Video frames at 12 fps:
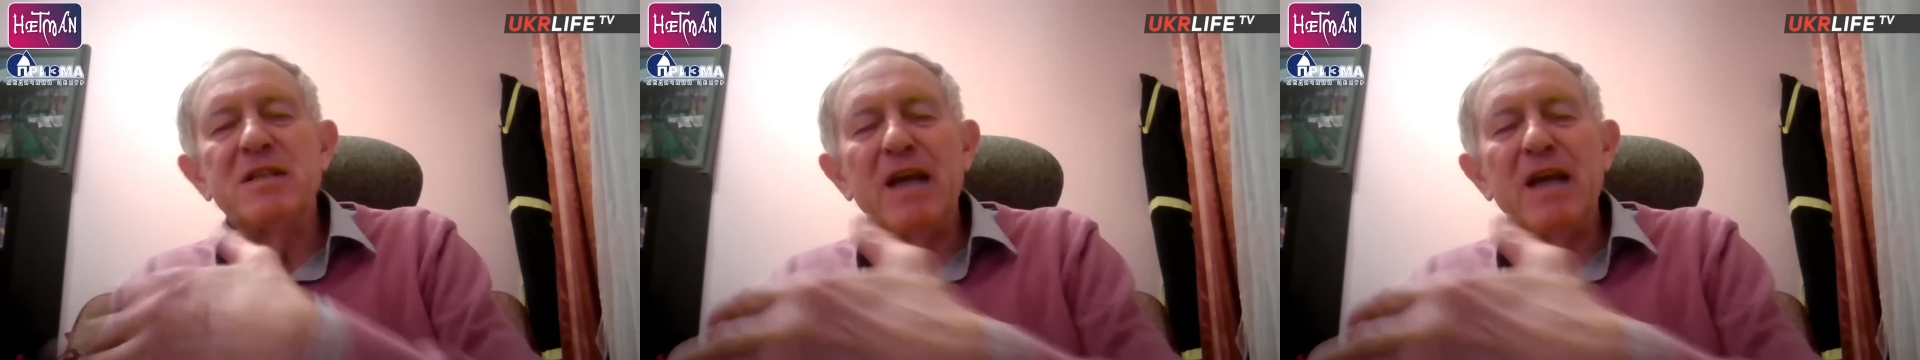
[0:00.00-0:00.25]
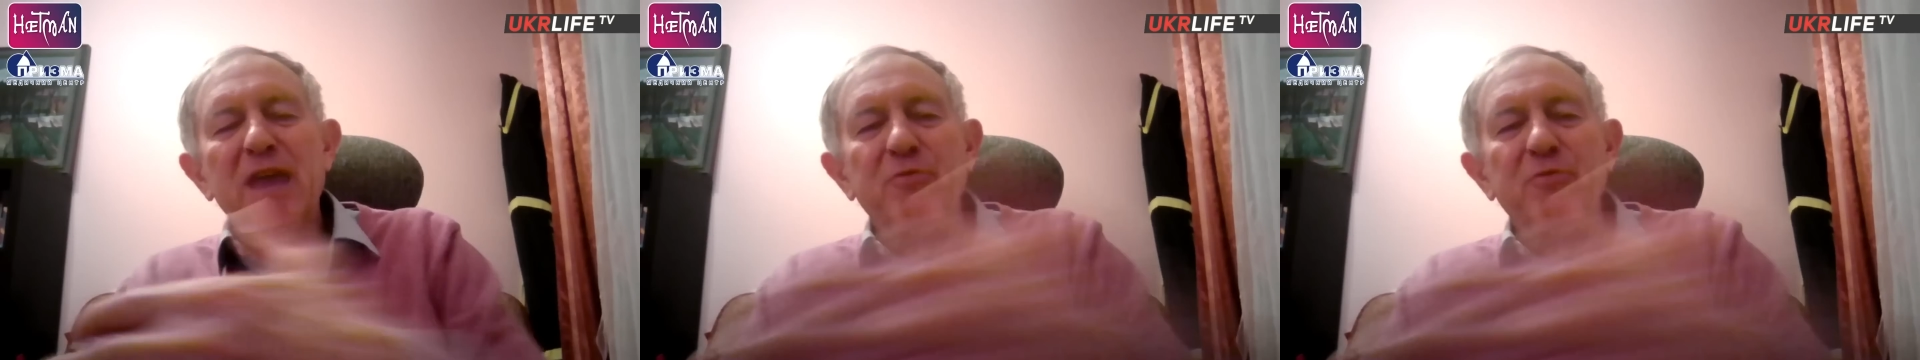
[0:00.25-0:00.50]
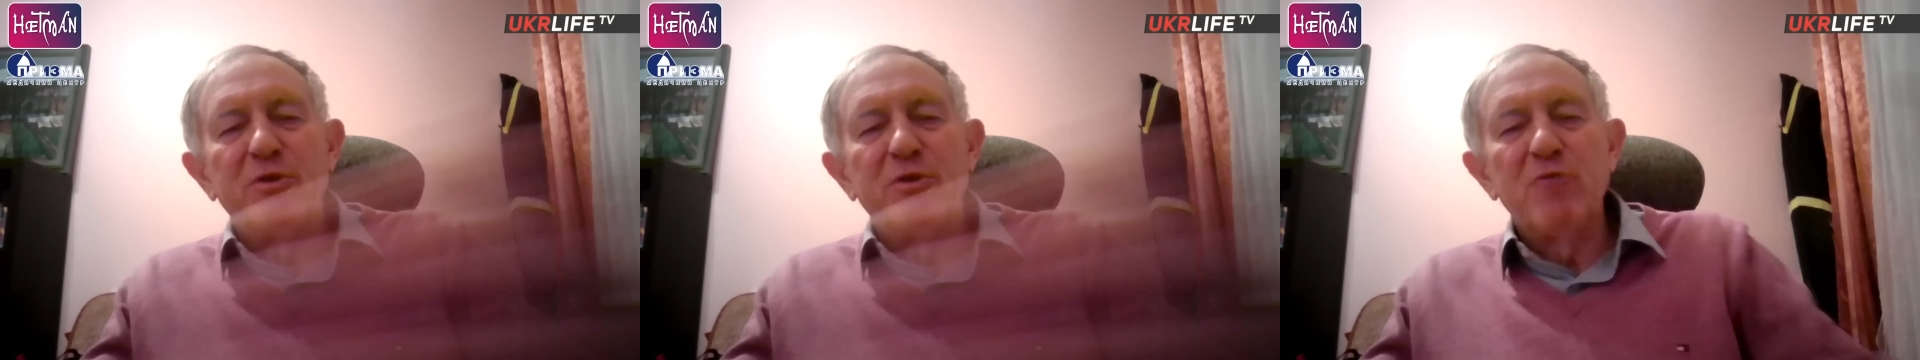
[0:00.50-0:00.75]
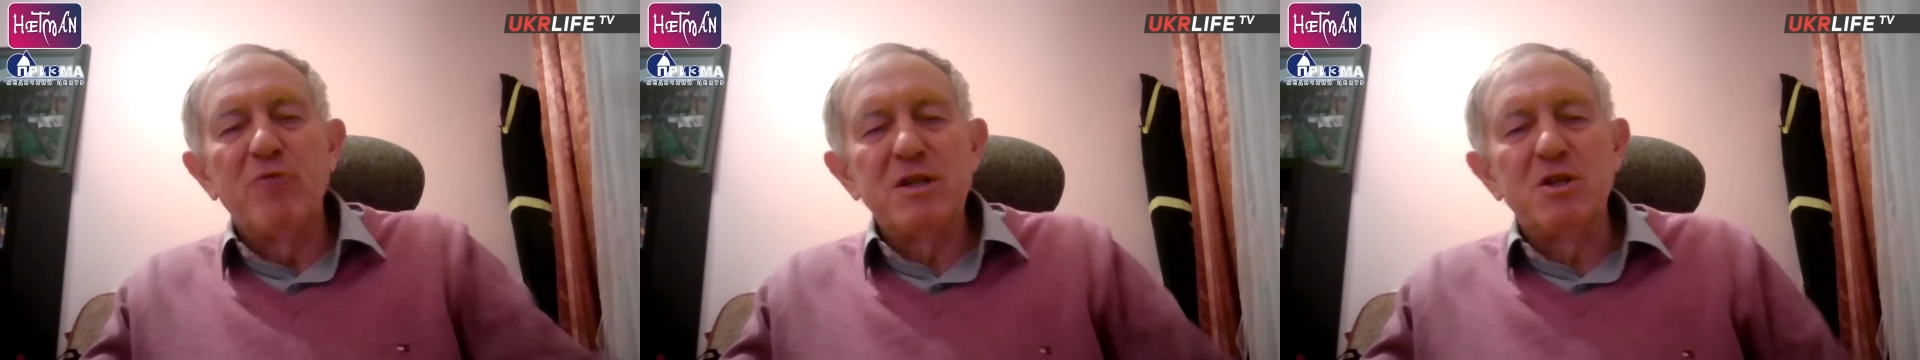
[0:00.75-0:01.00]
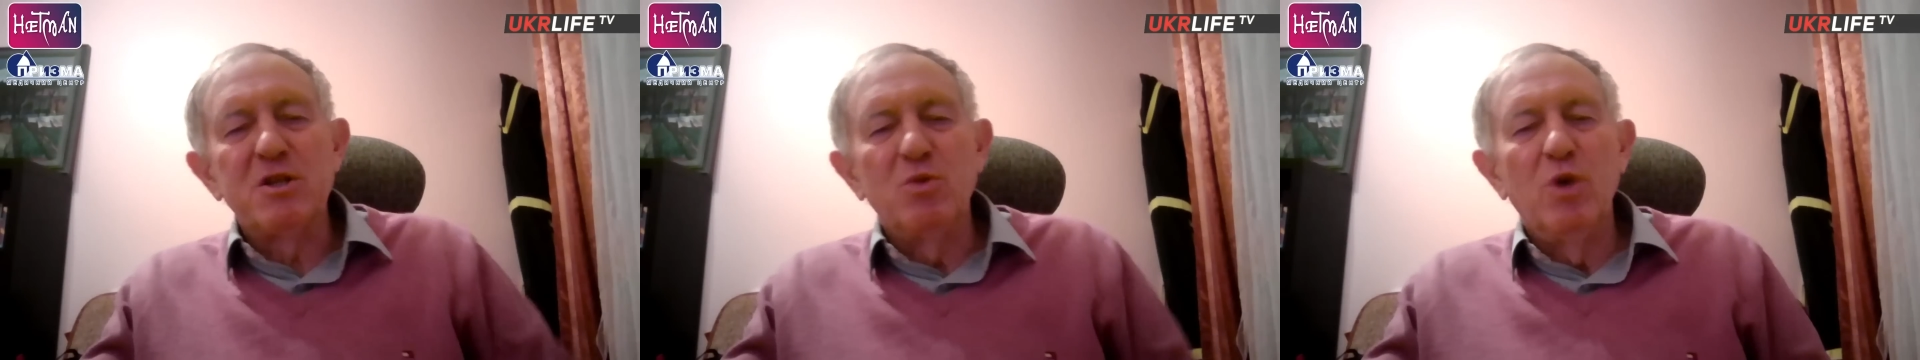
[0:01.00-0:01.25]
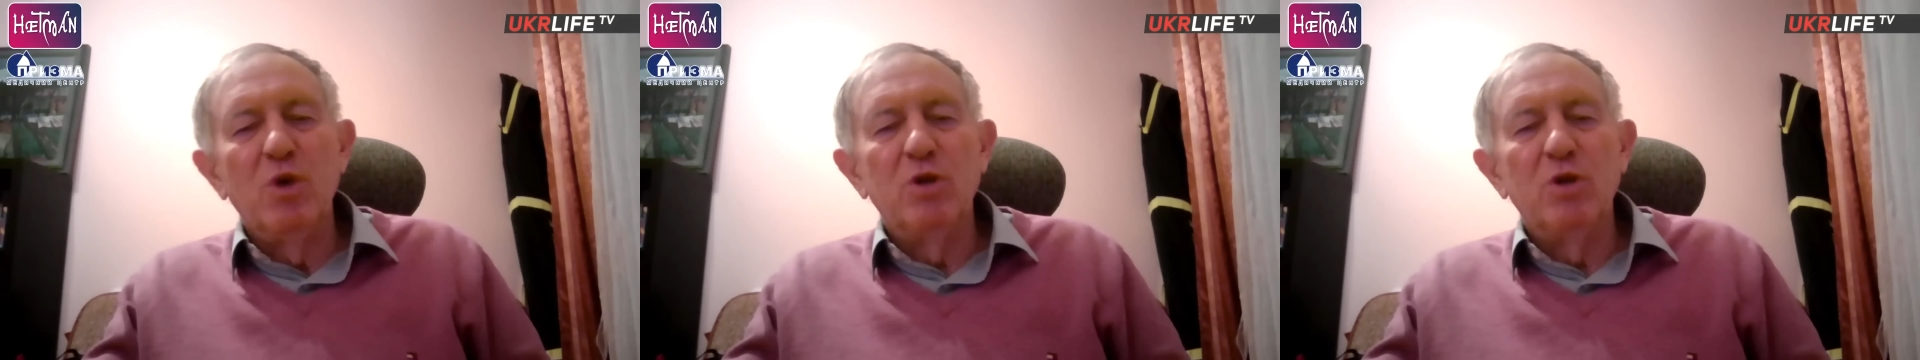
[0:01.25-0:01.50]
they have with the rest of the
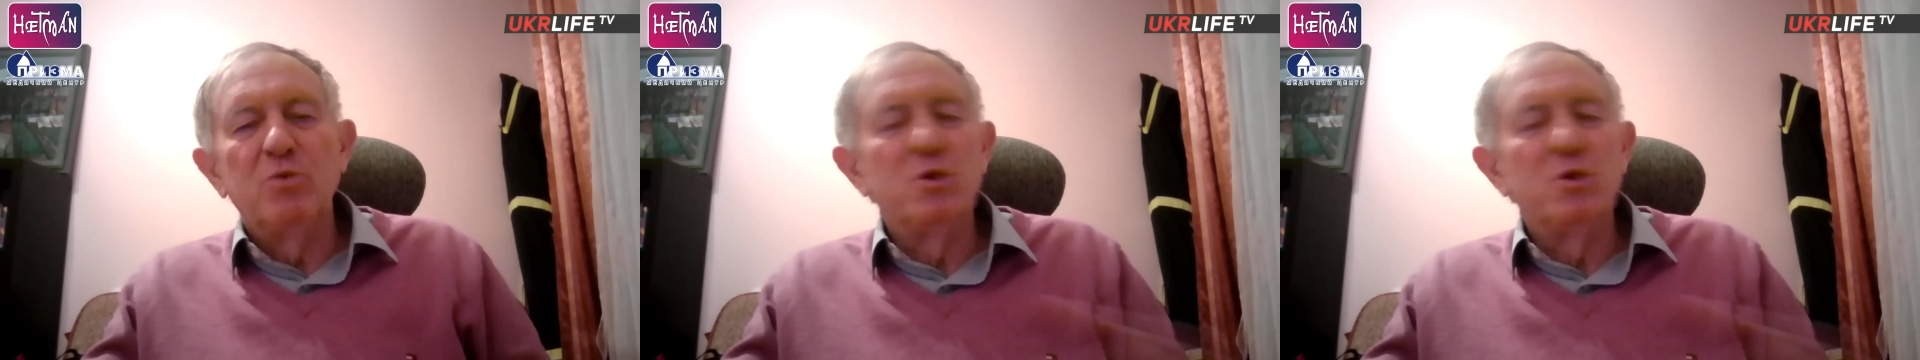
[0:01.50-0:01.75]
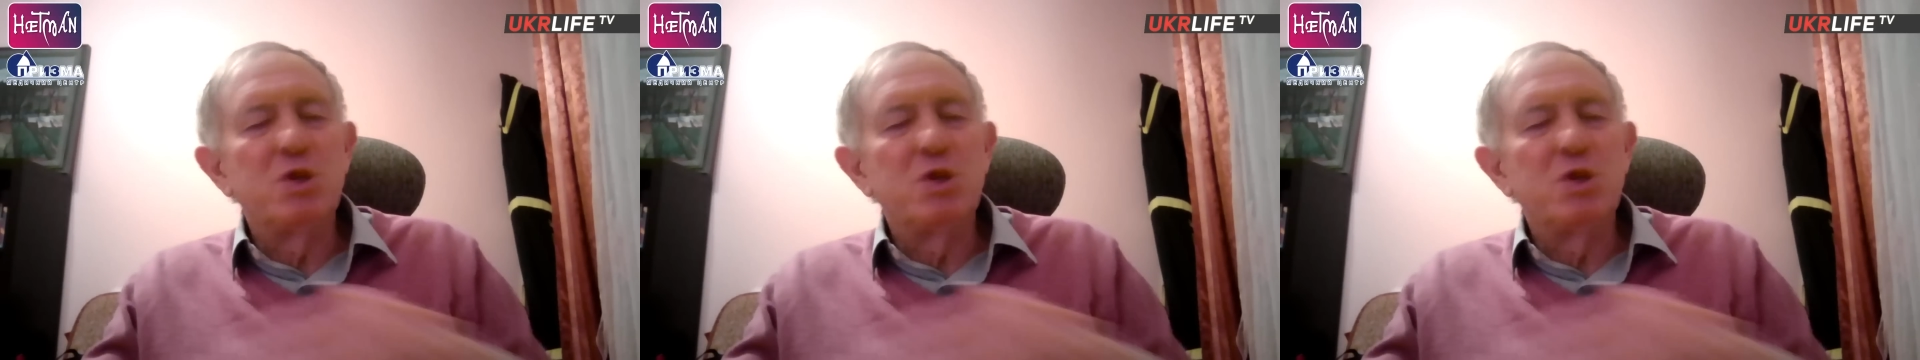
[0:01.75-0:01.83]
world will